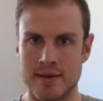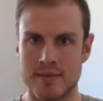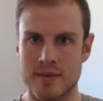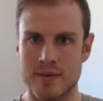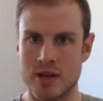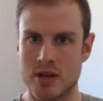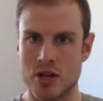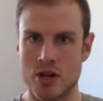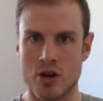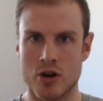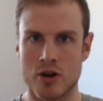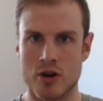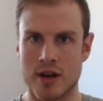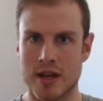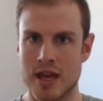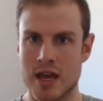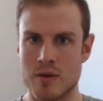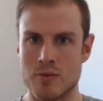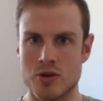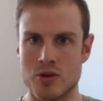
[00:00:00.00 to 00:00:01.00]
you're not going
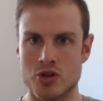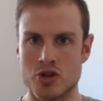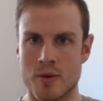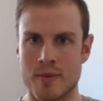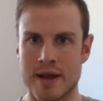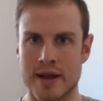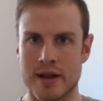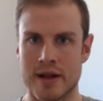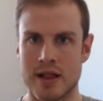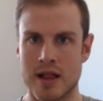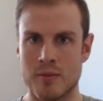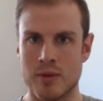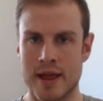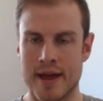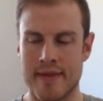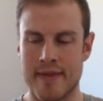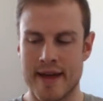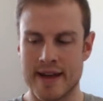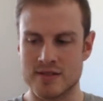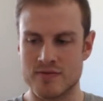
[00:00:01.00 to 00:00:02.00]
to keep your job in
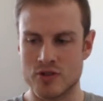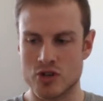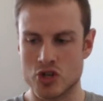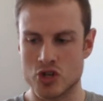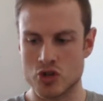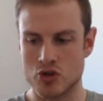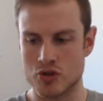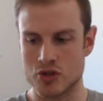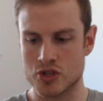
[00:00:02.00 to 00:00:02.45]
clubland, that's for sure.